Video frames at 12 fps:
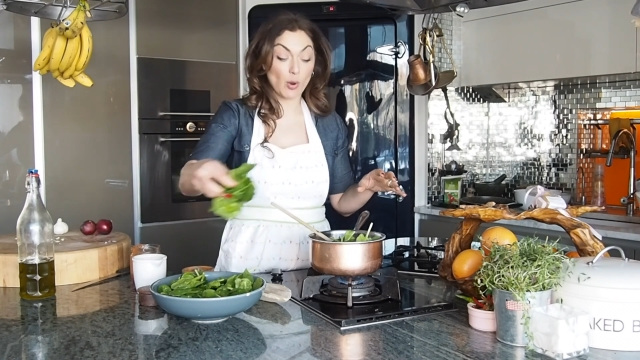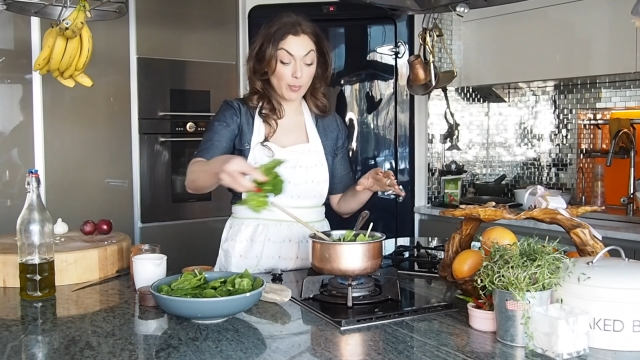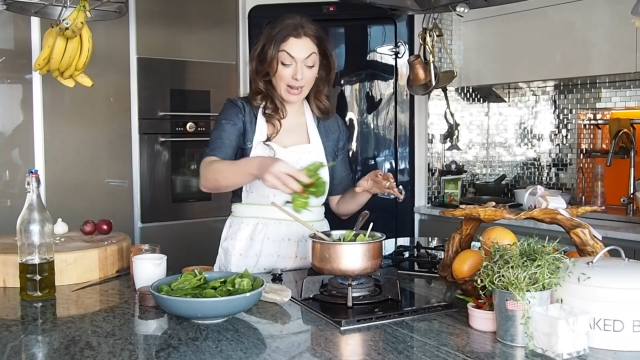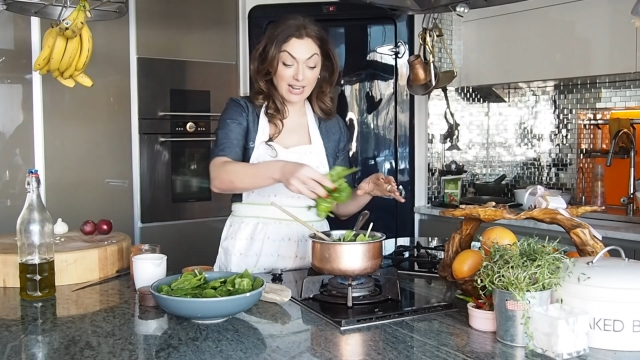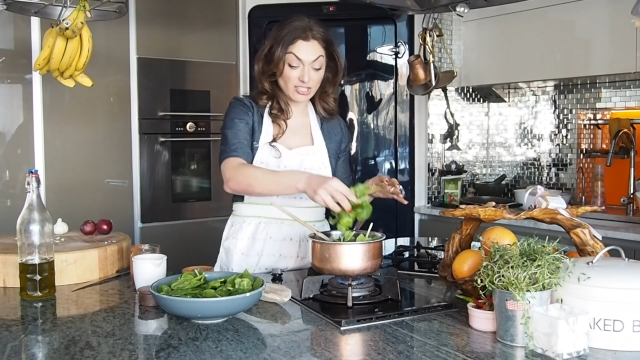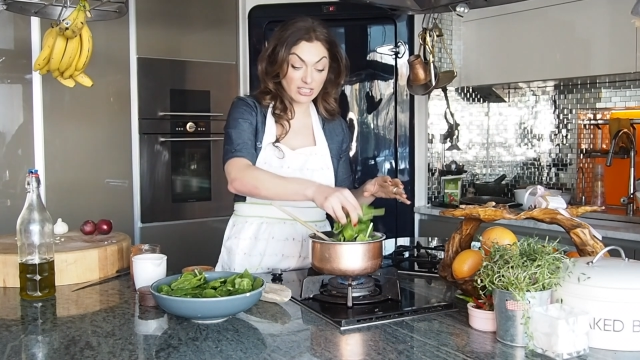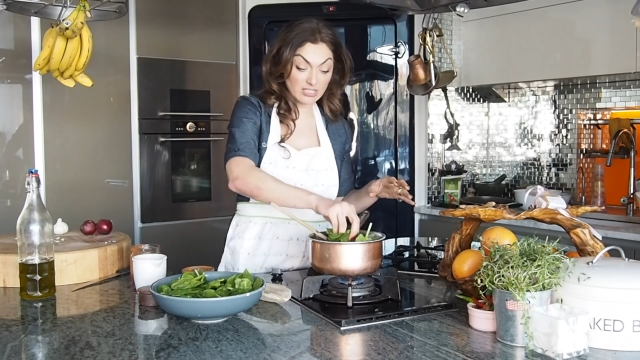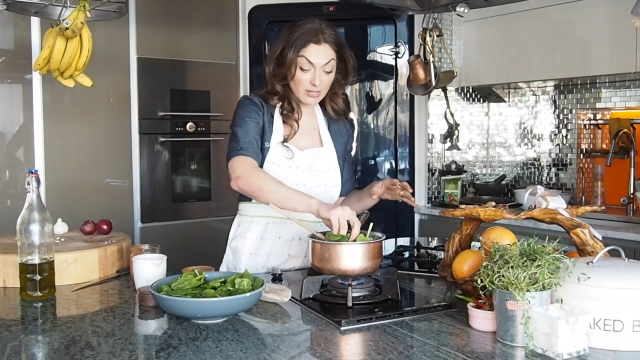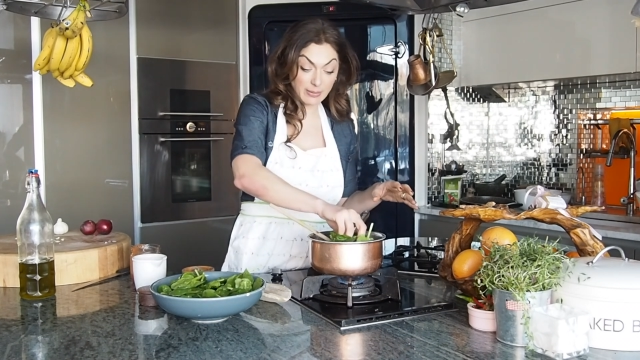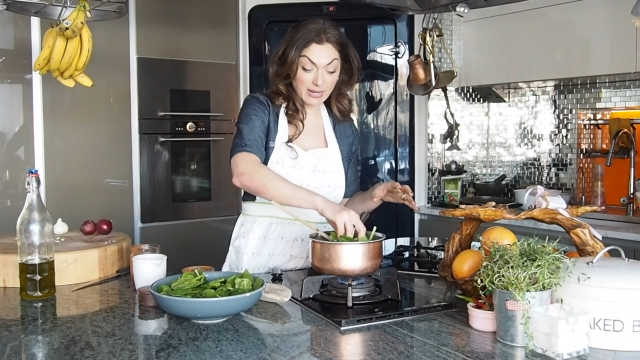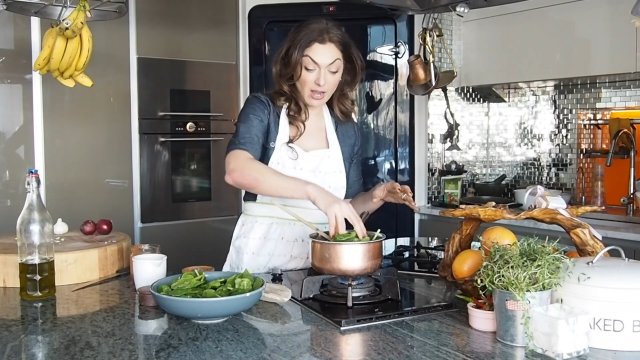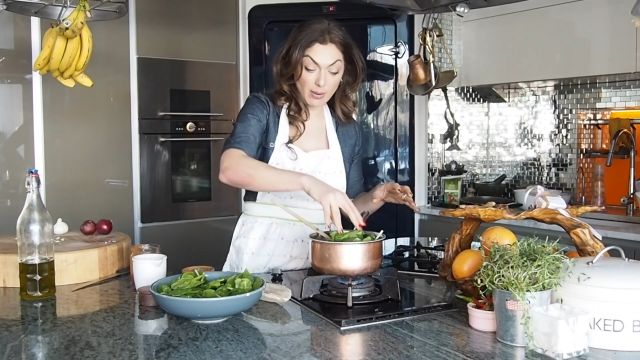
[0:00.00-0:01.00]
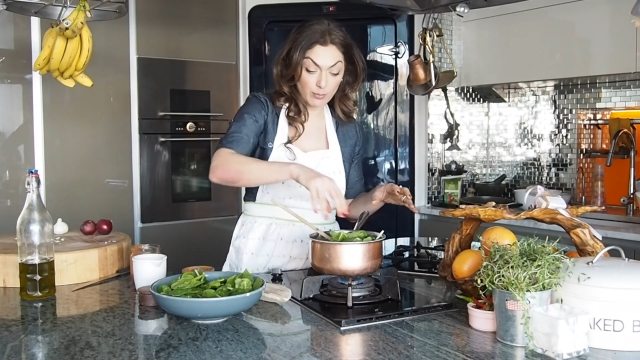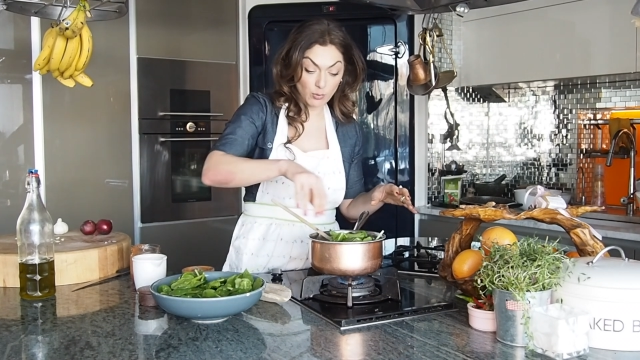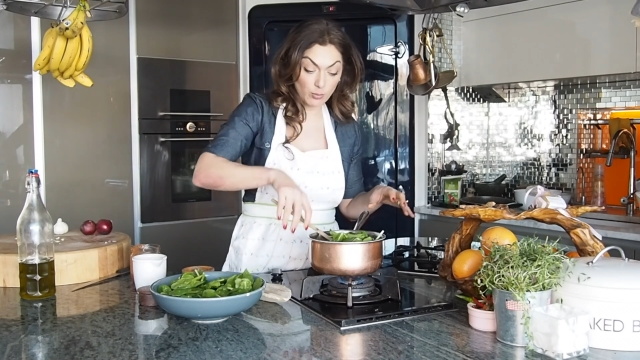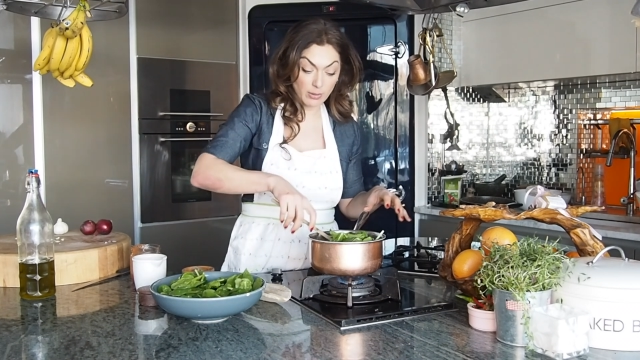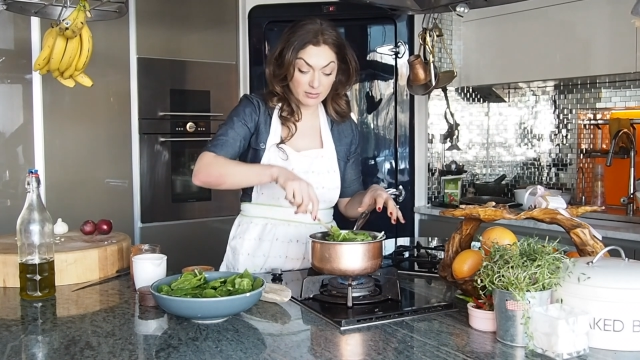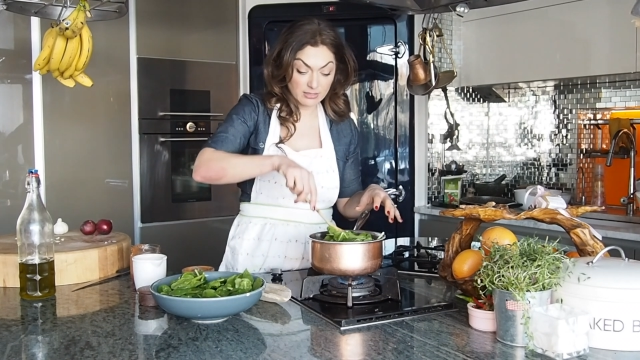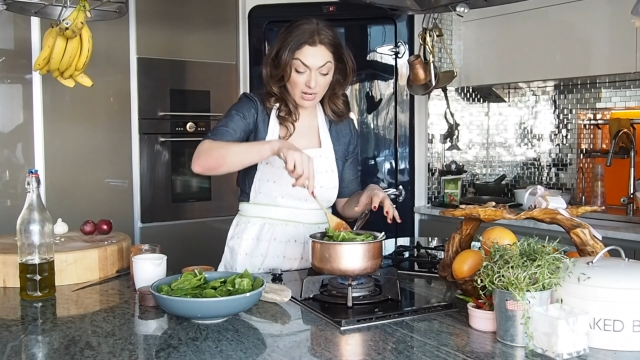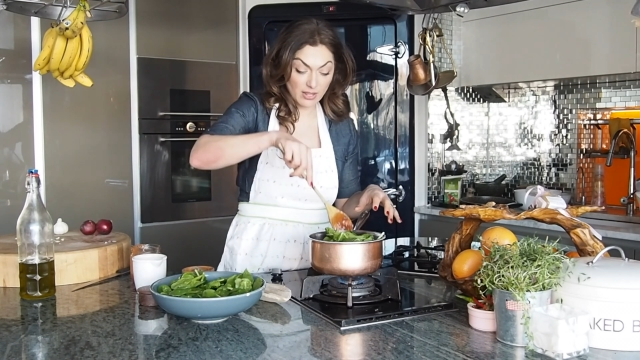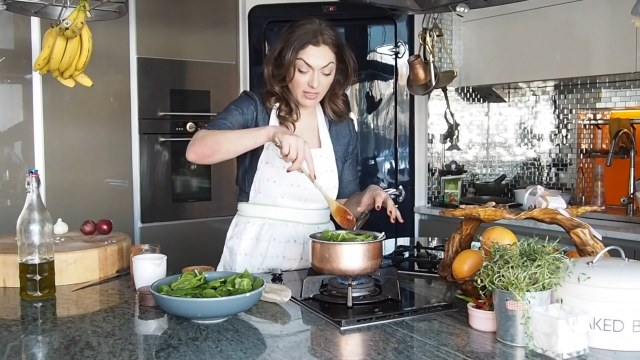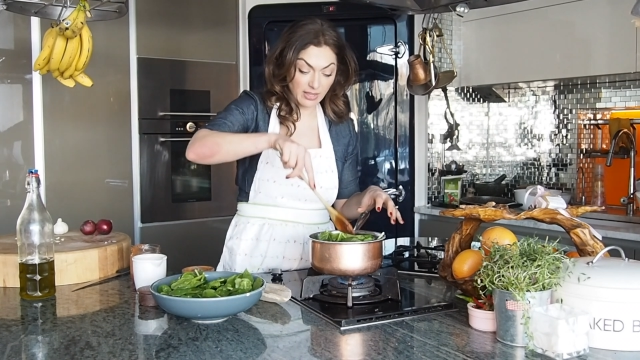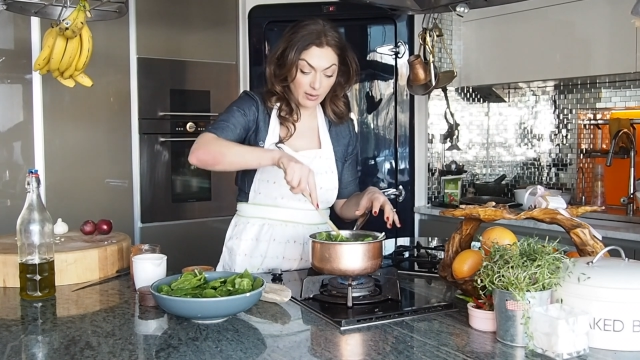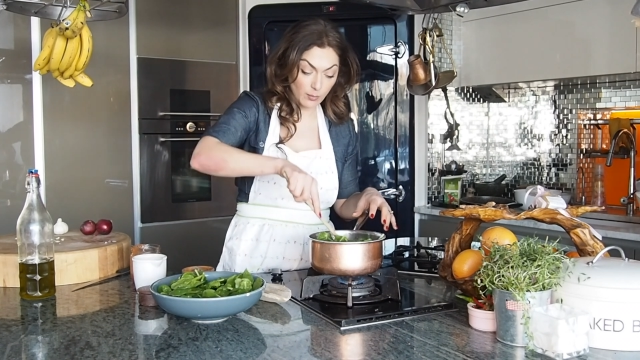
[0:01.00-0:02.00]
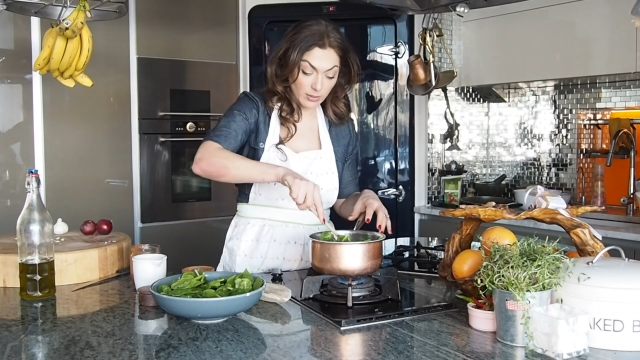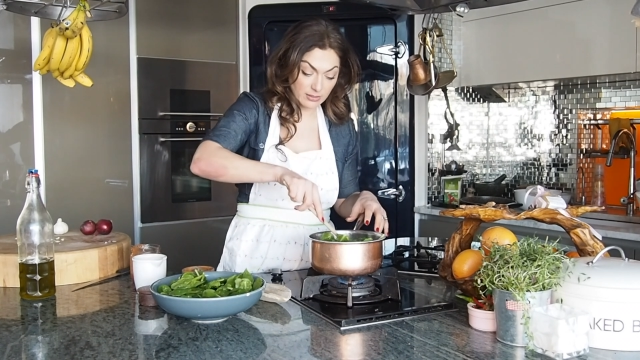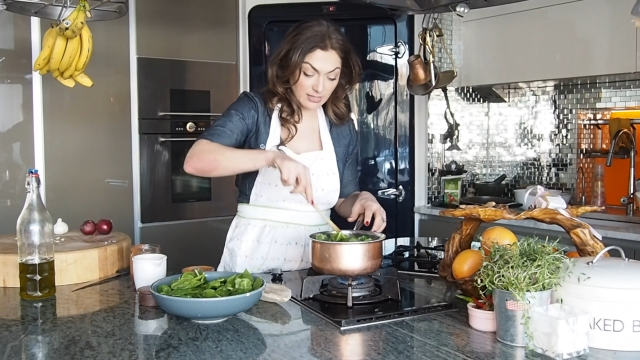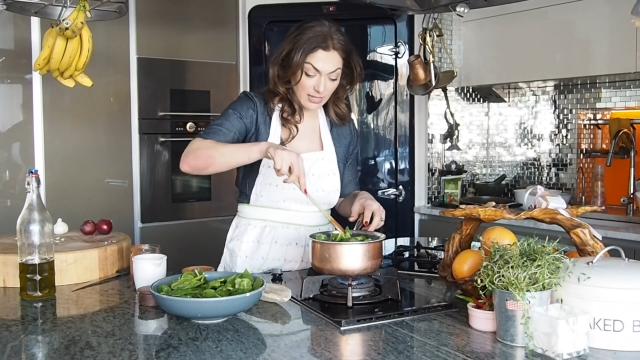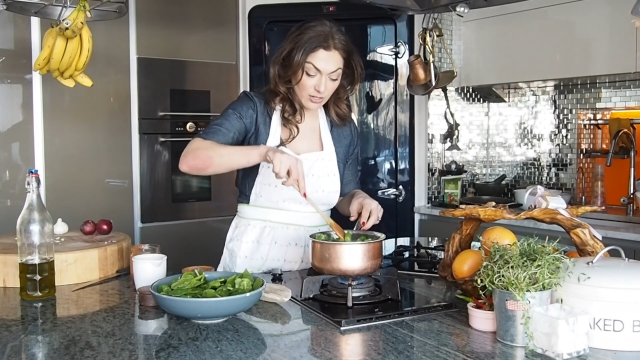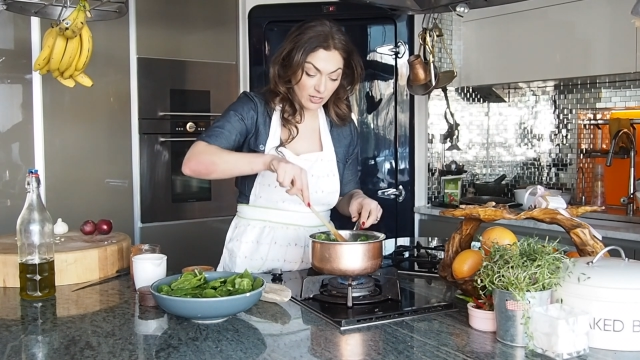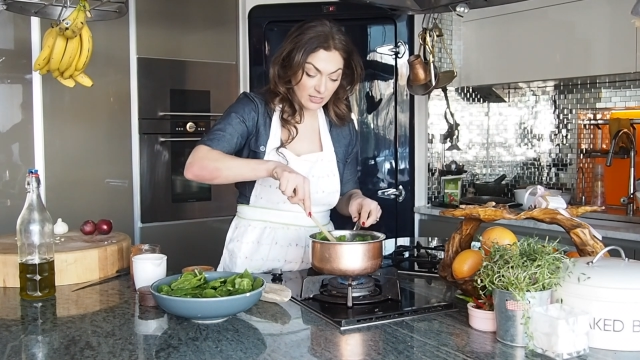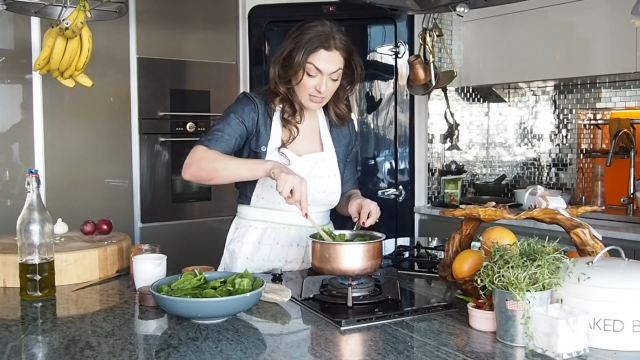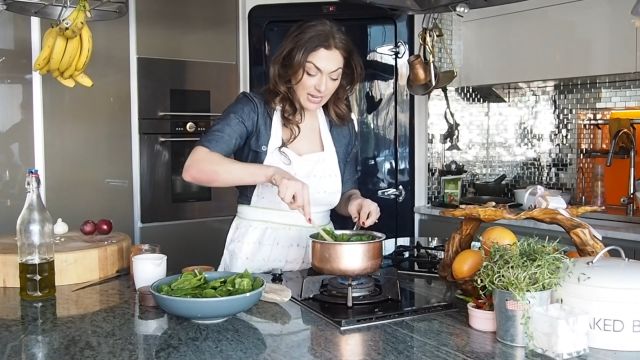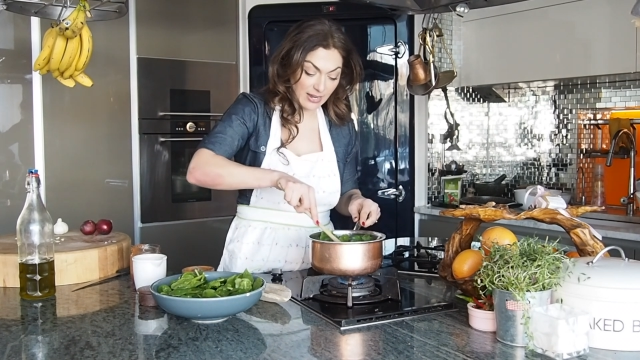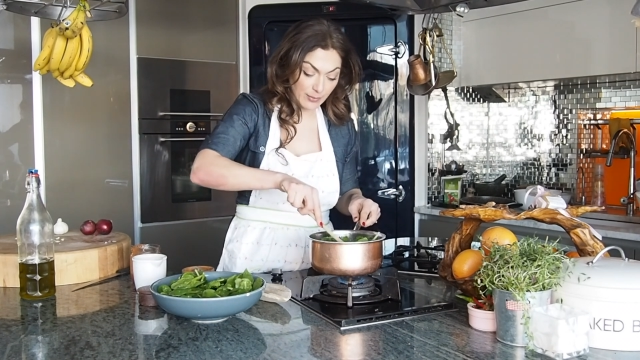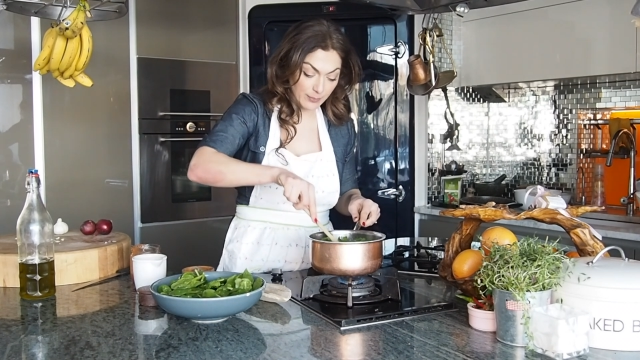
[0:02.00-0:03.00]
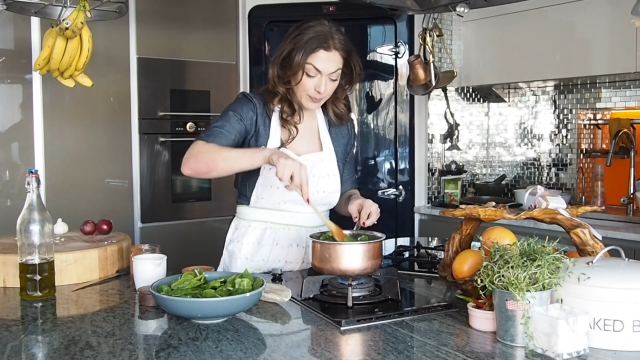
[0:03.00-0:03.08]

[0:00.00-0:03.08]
but actually it's going to become almost nothing once they cook down.